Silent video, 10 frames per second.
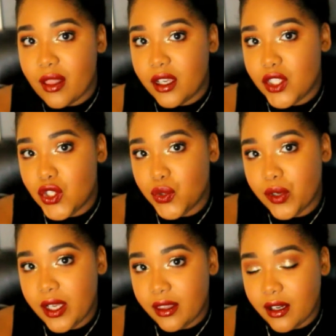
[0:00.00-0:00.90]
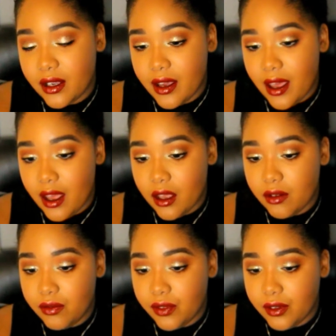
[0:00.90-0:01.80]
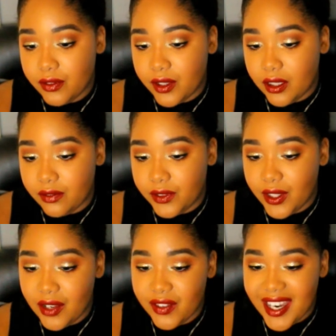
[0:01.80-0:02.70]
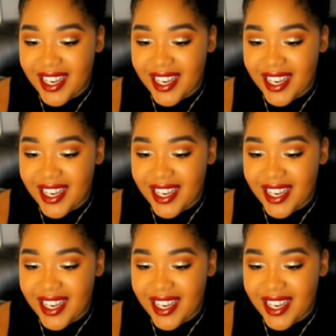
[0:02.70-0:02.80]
A trick that I have for if you ever